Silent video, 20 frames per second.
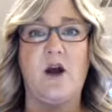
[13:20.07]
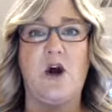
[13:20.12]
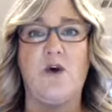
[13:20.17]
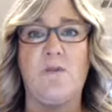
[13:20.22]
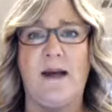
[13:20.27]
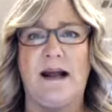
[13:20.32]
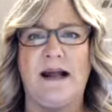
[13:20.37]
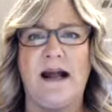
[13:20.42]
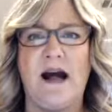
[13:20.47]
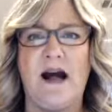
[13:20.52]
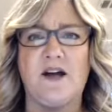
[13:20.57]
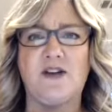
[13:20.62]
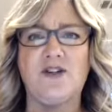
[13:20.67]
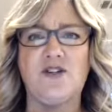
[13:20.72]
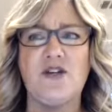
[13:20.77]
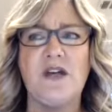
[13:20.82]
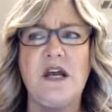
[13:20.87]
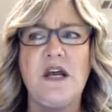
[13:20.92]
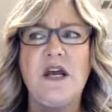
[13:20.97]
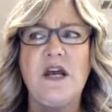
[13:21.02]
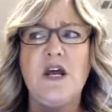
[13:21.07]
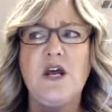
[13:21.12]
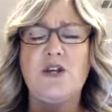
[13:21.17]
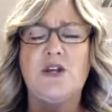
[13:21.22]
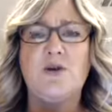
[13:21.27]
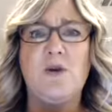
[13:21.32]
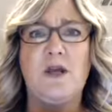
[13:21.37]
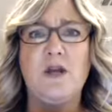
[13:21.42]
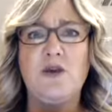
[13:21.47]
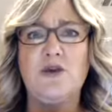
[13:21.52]
oh my gosh,
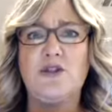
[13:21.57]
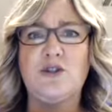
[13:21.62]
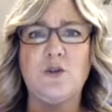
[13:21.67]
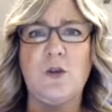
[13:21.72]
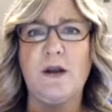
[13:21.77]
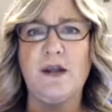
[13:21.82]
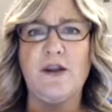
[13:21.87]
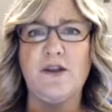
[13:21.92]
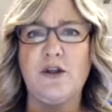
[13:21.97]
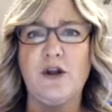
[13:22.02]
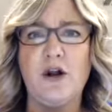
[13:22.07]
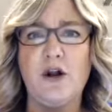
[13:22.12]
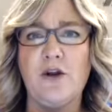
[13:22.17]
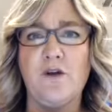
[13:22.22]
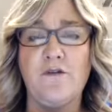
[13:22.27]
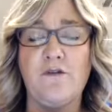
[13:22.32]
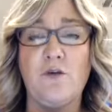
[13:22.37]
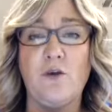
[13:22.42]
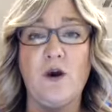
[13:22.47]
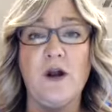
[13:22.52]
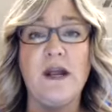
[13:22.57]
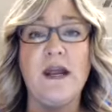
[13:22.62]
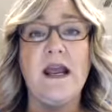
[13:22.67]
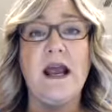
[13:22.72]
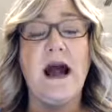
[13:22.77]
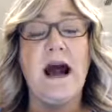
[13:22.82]
do I use 20, 30, or 40?